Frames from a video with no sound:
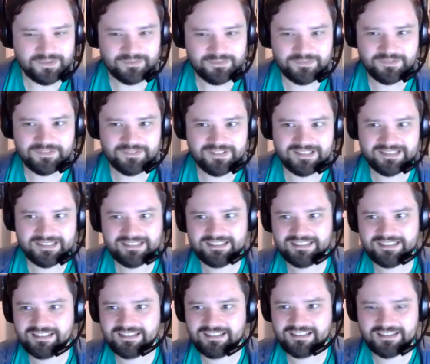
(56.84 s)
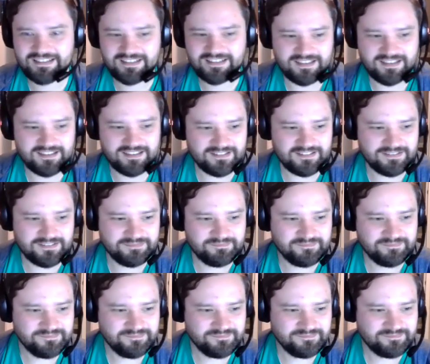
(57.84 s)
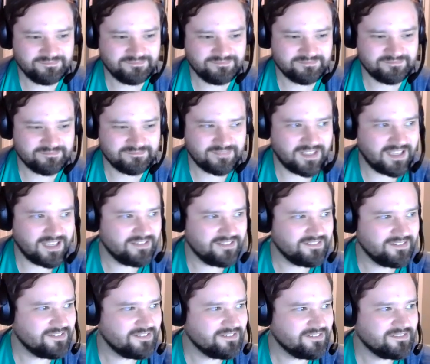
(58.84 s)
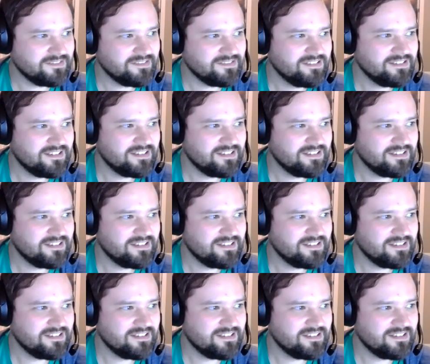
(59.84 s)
moving it. I don't know.